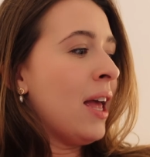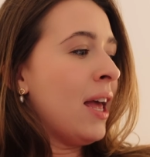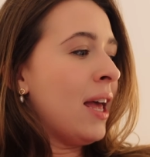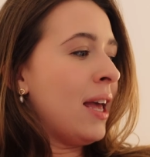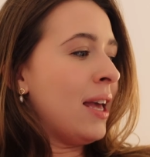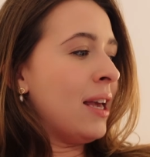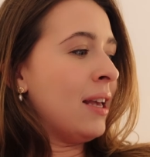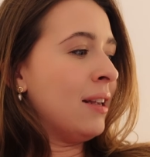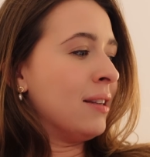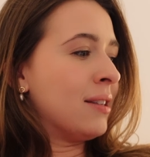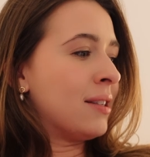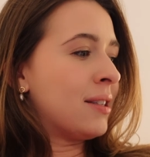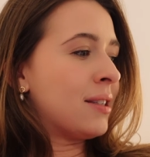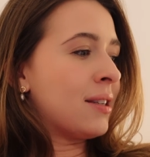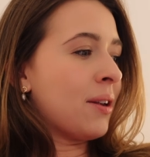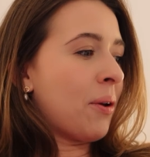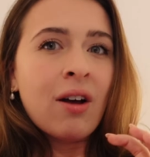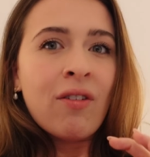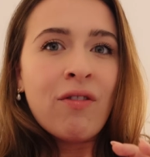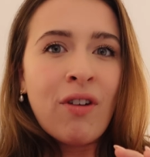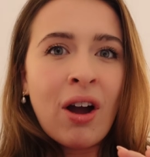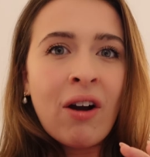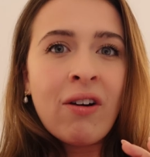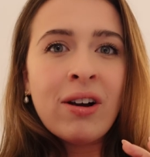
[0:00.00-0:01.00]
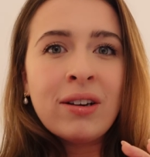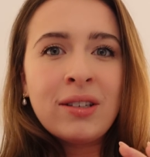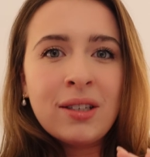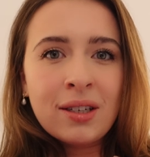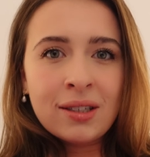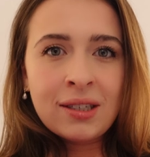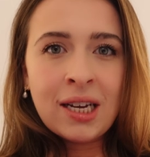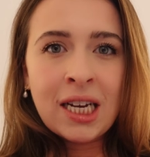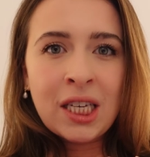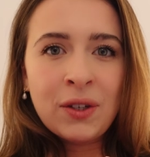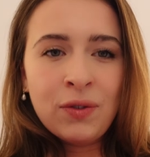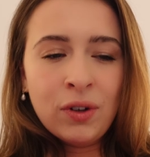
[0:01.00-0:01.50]
is a very
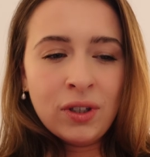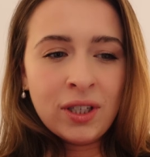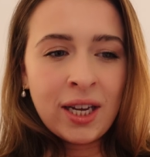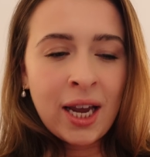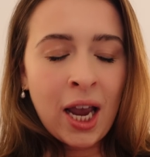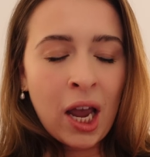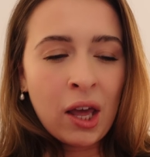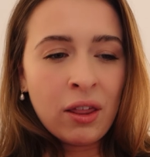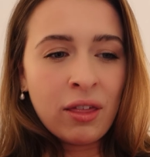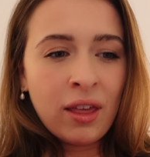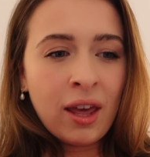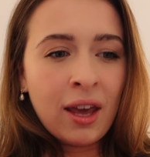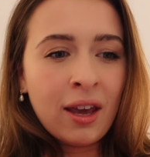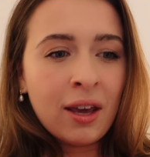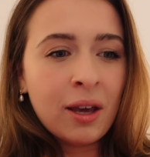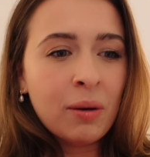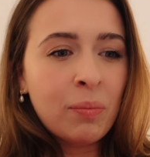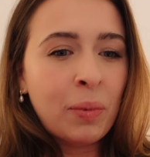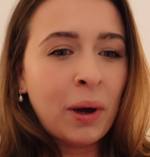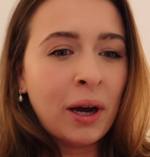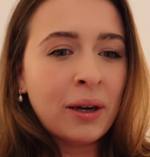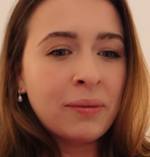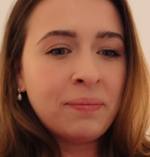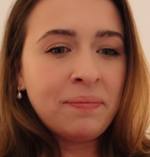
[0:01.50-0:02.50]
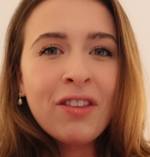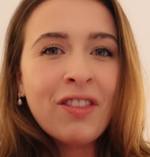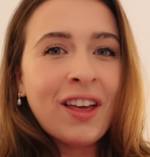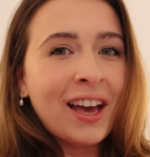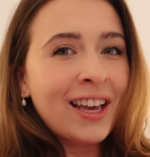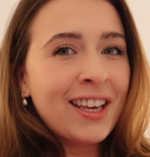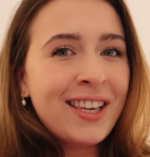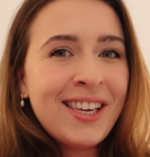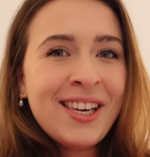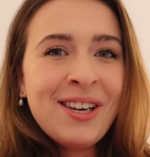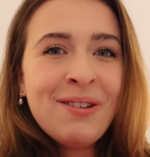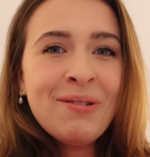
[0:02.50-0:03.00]
successful day, I think. But
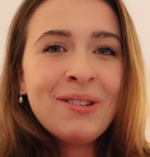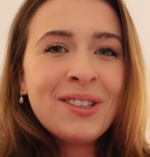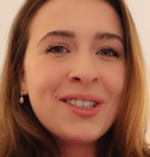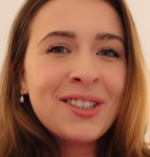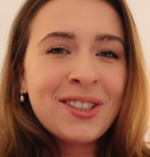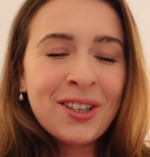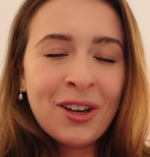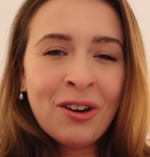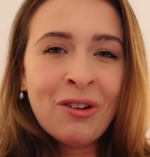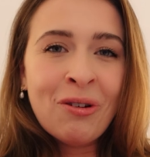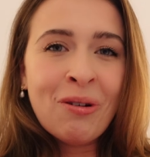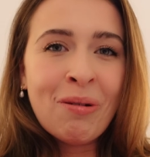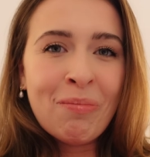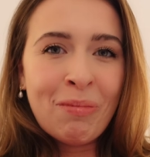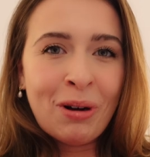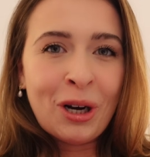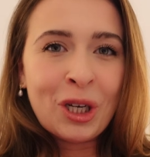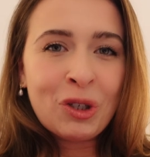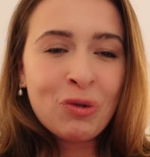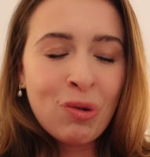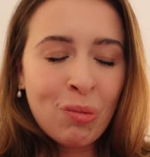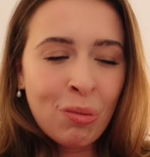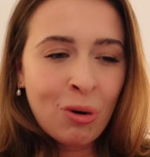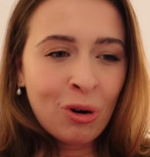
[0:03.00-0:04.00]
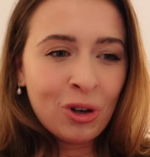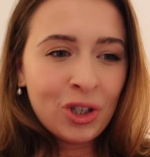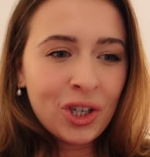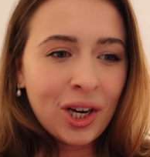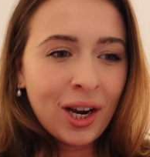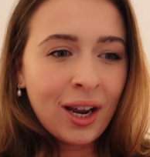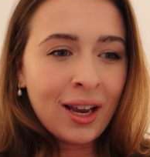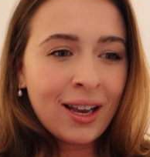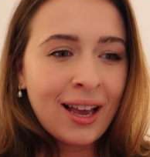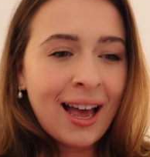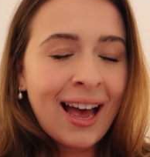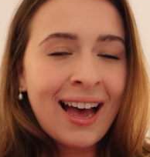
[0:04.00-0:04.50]
thank you so much for
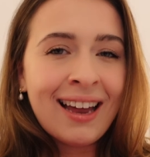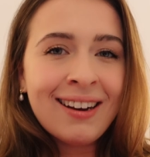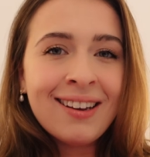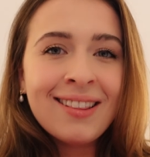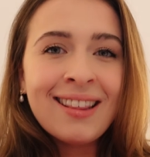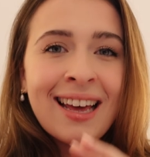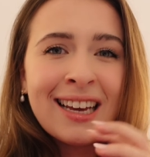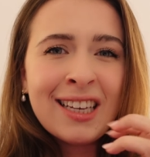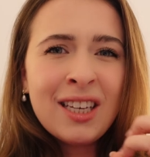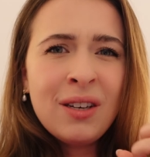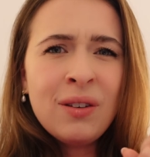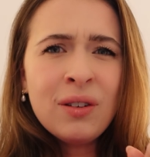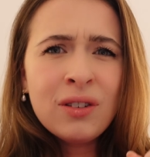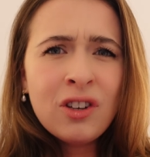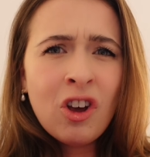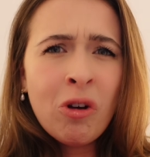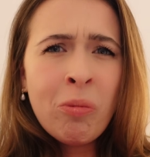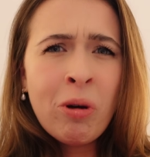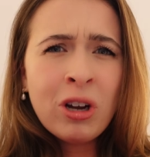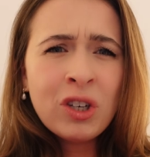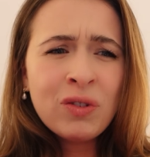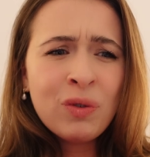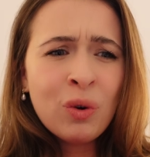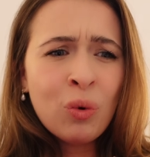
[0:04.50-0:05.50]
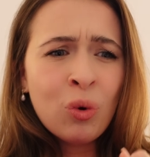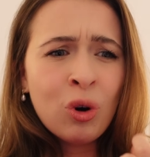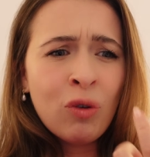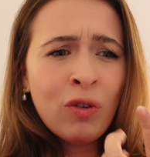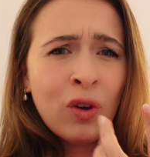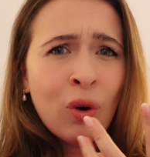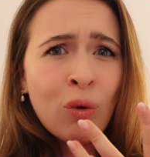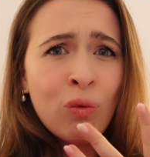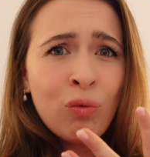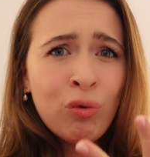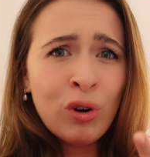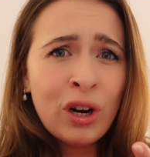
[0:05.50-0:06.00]
watching, and thank you so much for all of
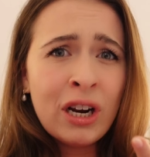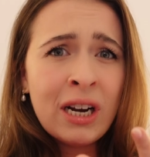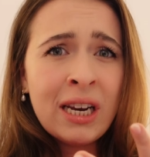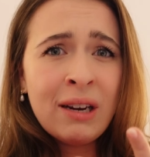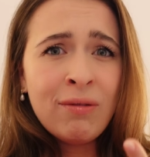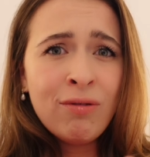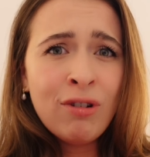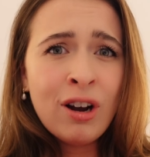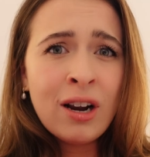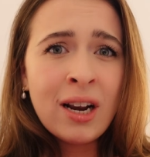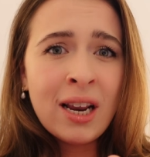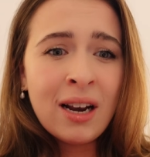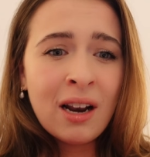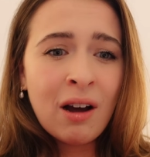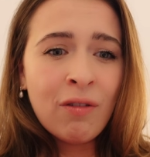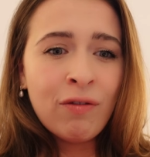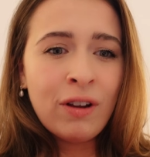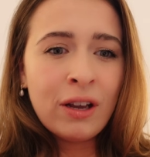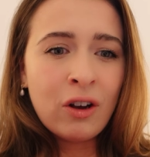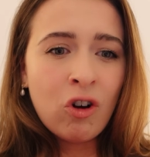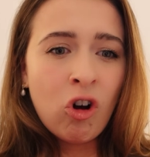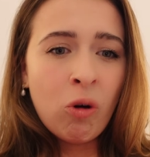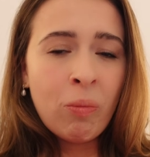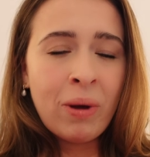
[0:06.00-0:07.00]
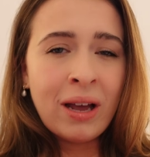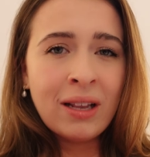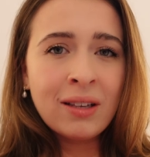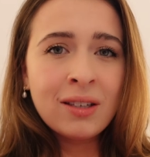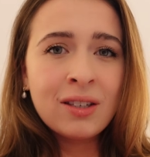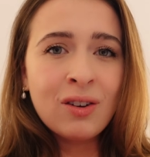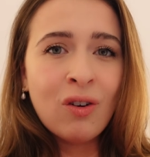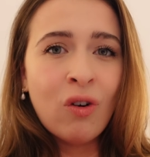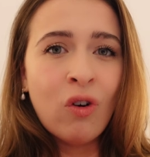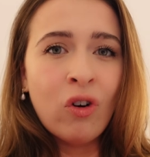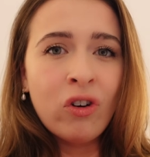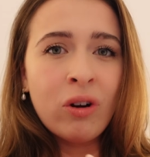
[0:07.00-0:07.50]
your really, really lovely comments
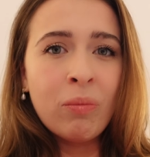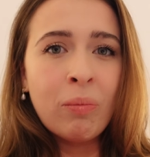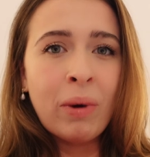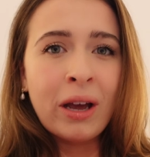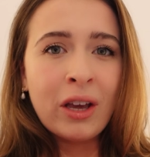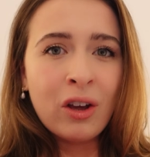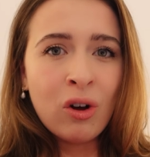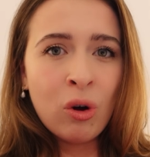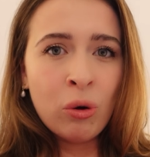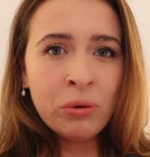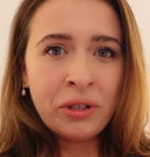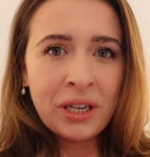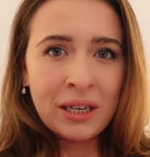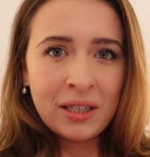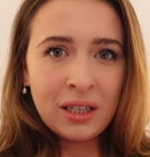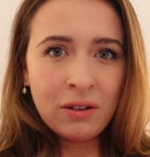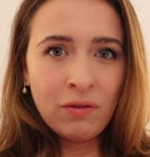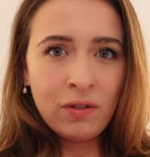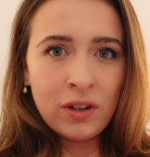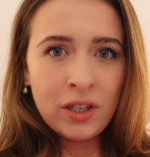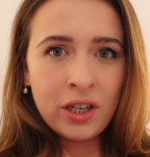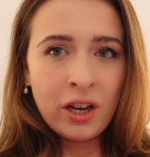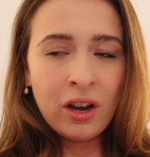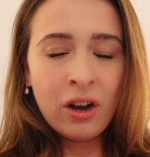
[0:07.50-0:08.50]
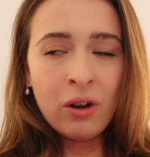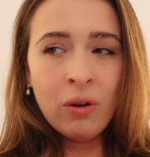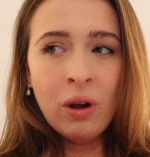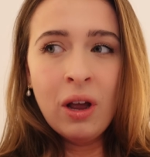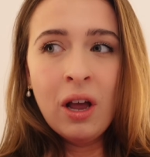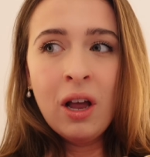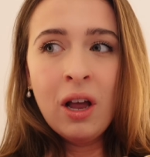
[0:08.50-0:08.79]
on my goal setting video